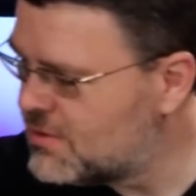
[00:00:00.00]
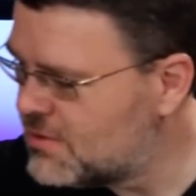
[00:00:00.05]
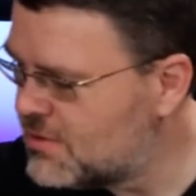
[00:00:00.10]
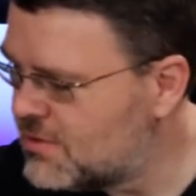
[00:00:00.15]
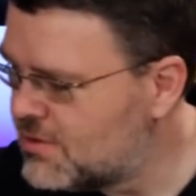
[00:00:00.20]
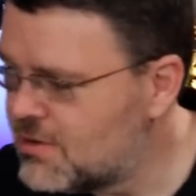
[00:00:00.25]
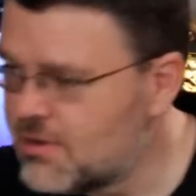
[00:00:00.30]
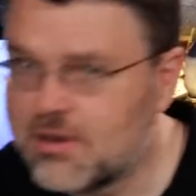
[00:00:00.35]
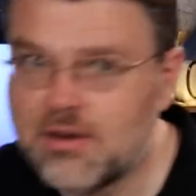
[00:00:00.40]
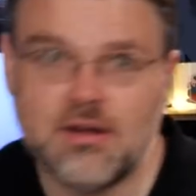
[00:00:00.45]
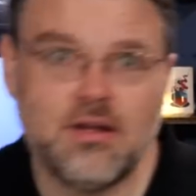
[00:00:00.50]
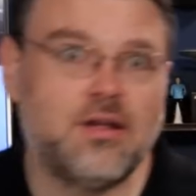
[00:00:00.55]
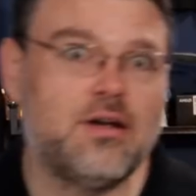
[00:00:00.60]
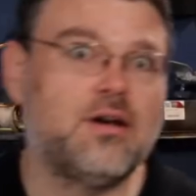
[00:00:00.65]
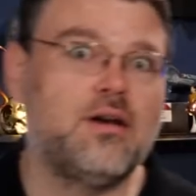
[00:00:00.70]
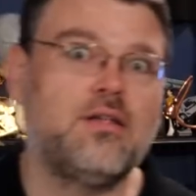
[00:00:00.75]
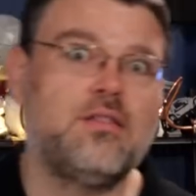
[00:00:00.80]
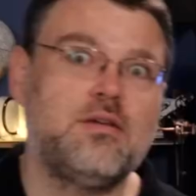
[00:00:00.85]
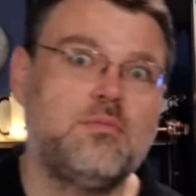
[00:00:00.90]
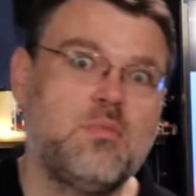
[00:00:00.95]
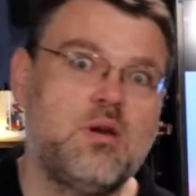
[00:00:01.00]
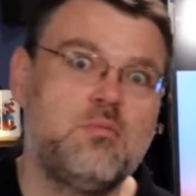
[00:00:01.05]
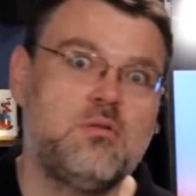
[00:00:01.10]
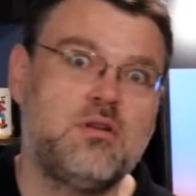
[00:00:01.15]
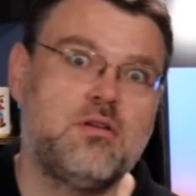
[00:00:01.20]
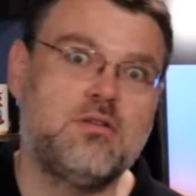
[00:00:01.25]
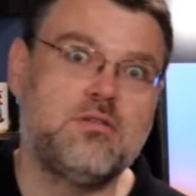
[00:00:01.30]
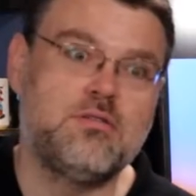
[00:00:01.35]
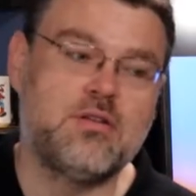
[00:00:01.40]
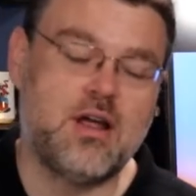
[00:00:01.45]
And then maybe
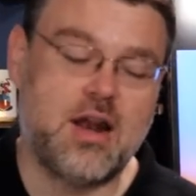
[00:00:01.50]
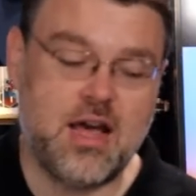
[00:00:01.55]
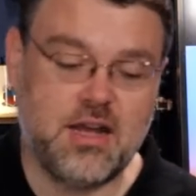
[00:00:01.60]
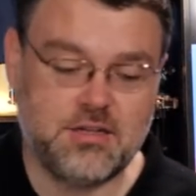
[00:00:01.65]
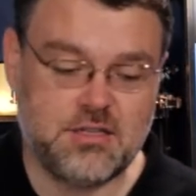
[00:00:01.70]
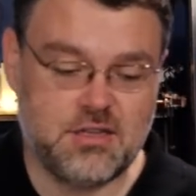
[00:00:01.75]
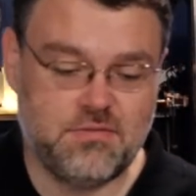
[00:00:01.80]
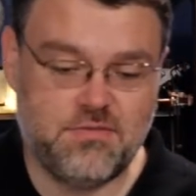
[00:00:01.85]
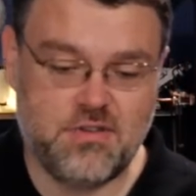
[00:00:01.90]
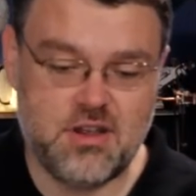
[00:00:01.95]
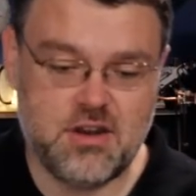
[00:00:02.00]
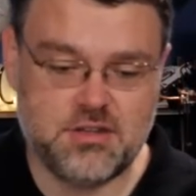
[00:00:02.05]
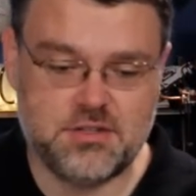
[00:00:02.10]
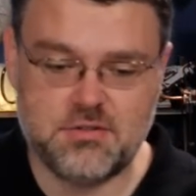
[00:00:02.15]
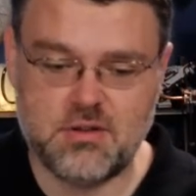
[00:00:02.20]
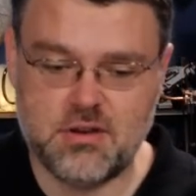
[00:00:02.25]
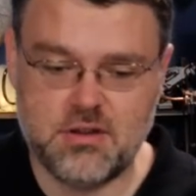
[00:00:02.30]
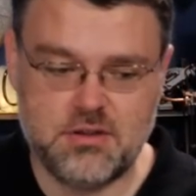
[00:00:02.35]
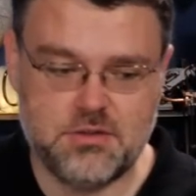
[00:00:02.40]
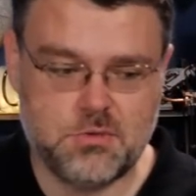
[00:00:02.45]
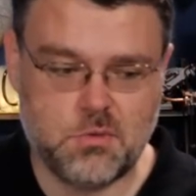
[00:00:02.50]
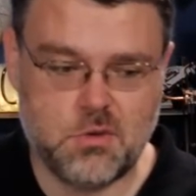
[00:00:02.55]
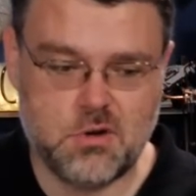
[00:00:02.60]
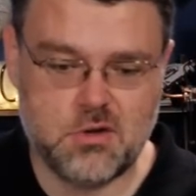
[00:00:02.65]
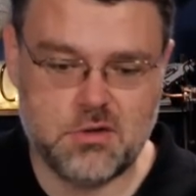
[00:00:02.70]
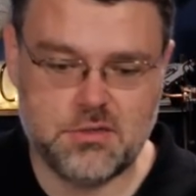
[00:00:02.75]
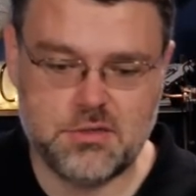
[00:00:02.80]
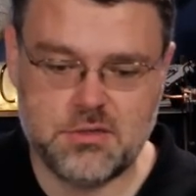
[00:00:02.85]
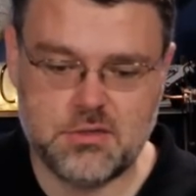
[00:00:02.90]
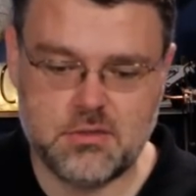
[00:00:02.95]
don't do that. Actually, FedEx around here's
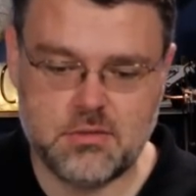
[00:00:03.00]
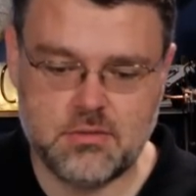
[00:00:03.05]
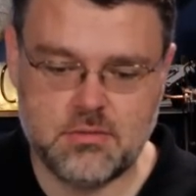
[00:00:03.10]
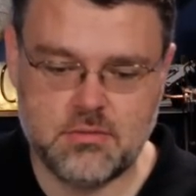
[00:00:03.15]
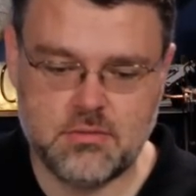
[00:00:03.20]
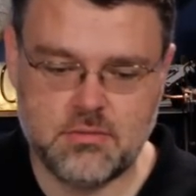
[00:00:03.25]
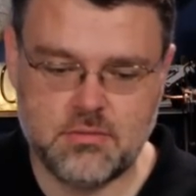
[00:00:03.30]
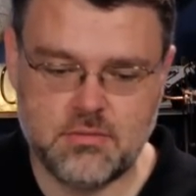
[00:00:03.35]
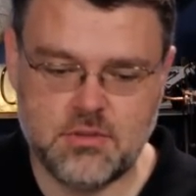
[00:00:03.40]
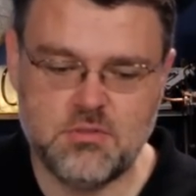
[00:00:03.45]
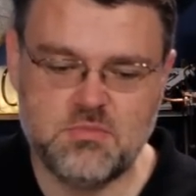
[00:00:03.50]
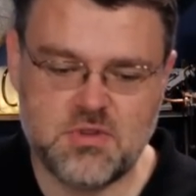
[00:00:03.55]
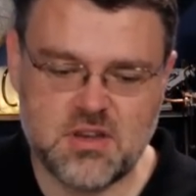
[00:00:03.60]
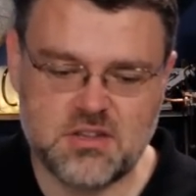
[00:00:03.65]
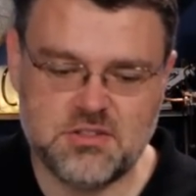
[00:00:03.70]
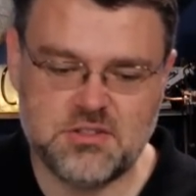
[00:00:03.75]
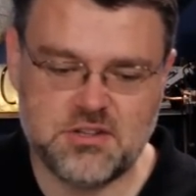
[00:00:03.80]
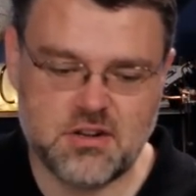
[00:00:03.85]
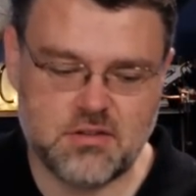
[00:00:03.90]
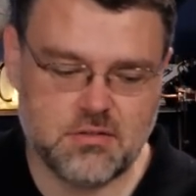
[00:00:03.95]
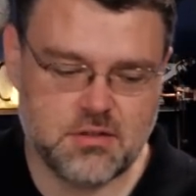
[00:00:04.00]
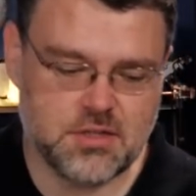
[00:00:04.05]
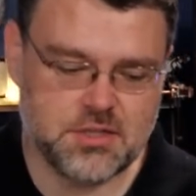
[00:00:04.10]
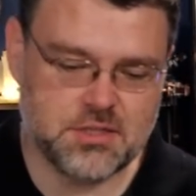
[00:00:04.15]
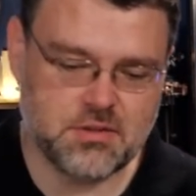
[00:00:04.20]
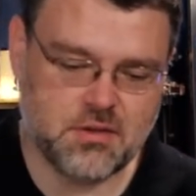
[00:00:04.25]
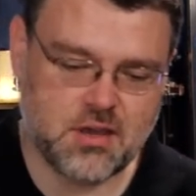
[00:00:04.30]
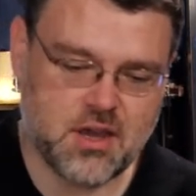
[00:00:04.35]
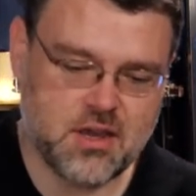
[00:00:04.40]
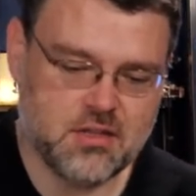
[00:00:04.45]
worse. UPS generally
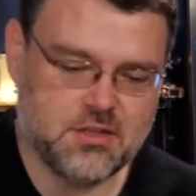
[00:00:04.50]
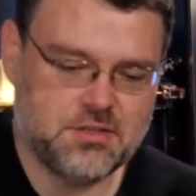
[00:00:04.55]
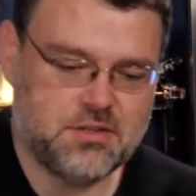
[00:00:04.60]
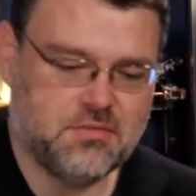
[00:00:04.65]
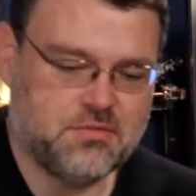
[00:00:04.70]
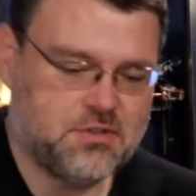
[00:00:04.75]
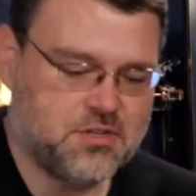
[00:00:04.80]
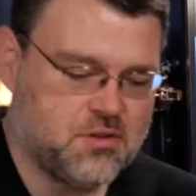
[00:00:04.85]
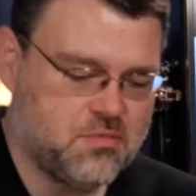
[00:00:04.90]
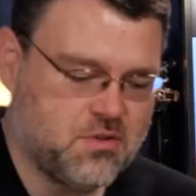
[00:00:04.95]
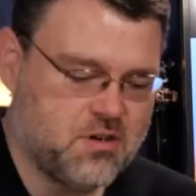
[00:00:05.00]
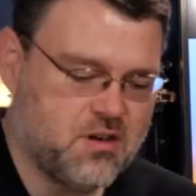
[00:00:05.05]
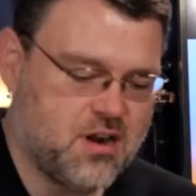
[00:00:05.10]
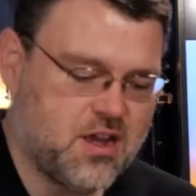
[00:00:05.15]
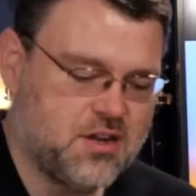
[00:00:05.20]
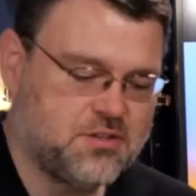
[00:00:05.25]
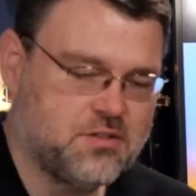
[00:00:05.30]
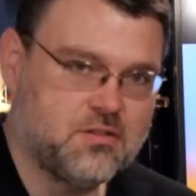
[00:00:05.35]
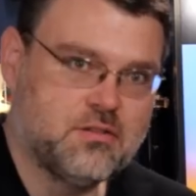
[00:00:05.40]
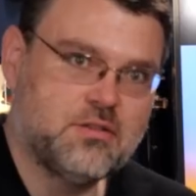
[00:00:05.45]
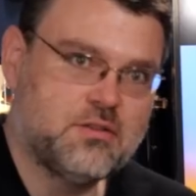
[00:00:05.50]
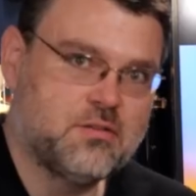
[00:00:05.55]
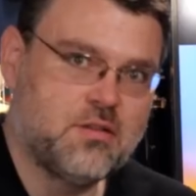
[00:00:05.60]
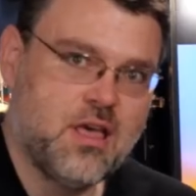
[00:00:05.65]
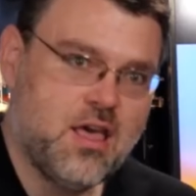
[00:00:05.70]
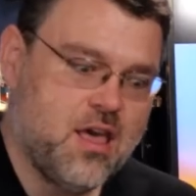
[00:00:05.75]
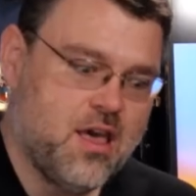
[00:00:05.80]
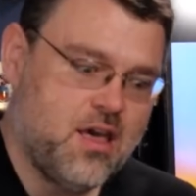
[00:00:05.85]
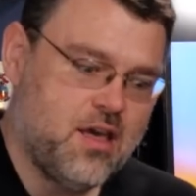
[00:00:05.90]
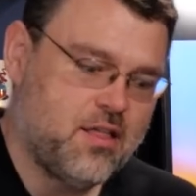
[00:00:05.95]
is okay unless you have to ship international.
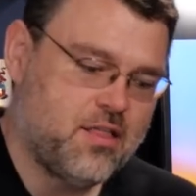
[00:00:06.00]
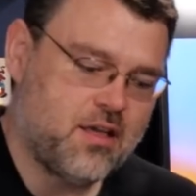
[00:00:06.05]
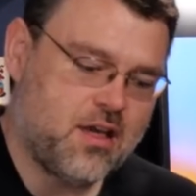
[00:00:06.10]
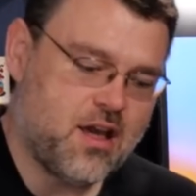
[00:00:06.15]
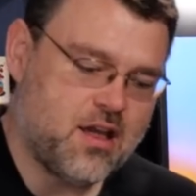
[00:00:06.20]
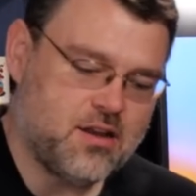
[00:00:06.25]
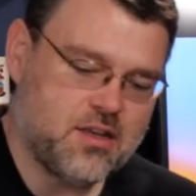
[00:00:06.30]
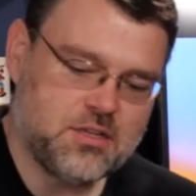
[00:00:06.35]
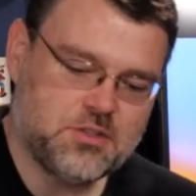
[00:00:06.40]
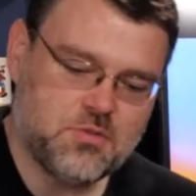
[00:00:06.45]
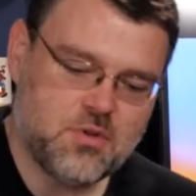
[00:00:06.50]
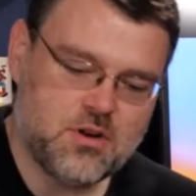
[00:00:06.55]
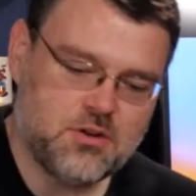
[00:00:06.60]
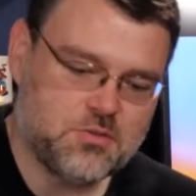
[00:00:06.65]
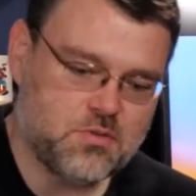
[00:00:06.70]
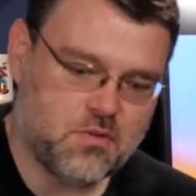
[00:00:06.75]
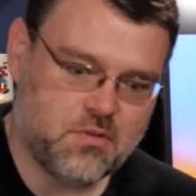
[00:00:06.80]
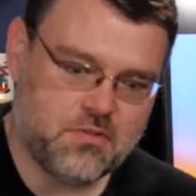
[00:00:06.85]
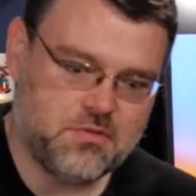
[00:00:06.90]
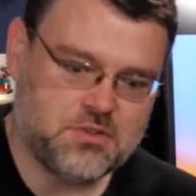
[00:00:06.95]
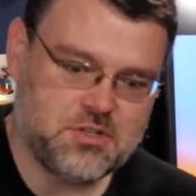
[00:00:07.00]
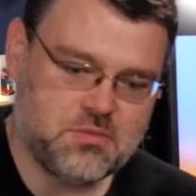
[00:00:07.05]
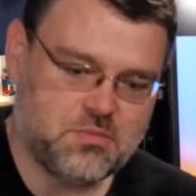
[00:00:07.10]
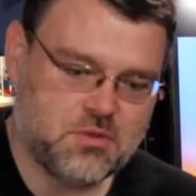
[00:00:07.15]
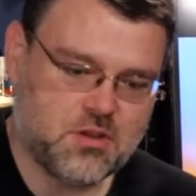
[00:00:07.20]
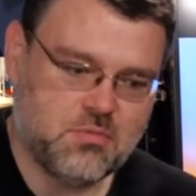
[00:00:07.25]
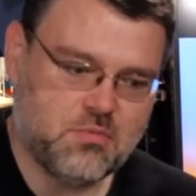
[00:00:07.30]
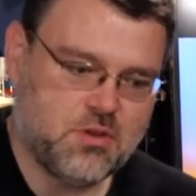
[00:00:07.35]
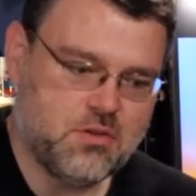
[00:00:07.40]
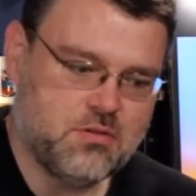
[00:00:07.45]
The contest winners where we've
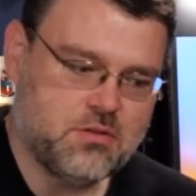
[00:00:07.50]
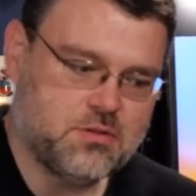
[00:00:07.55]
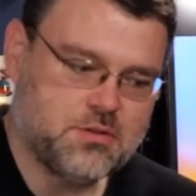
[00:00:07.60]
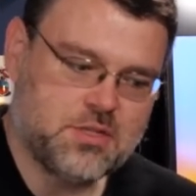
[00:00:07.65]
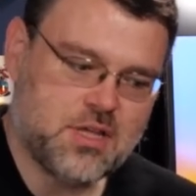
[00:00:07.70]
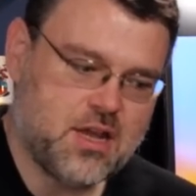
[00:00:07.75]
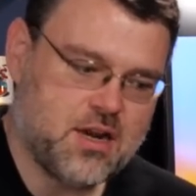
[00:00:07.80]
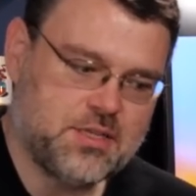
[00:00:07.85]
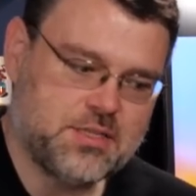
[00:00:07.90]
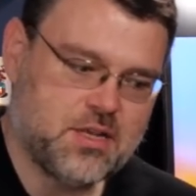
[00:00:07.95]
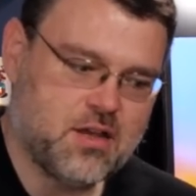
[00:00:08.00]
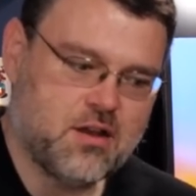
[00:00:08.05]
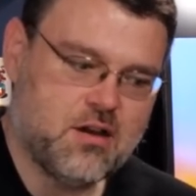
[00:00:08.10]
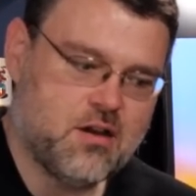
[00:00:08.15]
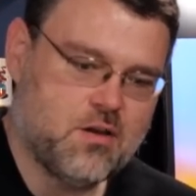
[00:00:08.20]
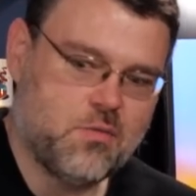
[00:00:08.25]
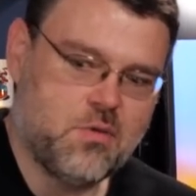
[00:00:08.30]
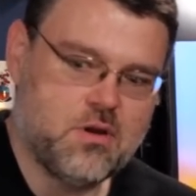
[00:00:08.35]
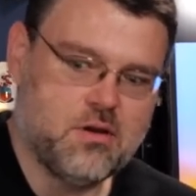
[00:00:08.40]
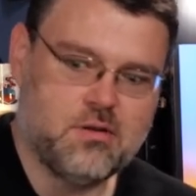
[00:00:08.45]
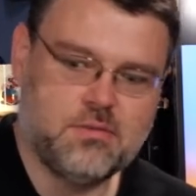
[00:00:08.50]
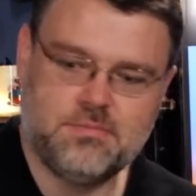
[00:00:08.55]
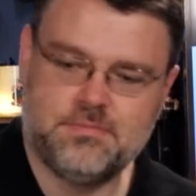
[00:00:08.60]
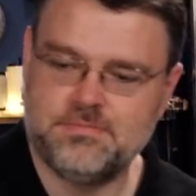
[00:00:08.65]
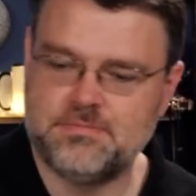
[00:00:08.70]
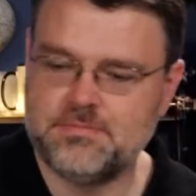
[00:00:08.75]
shipped computers, that has not gone well.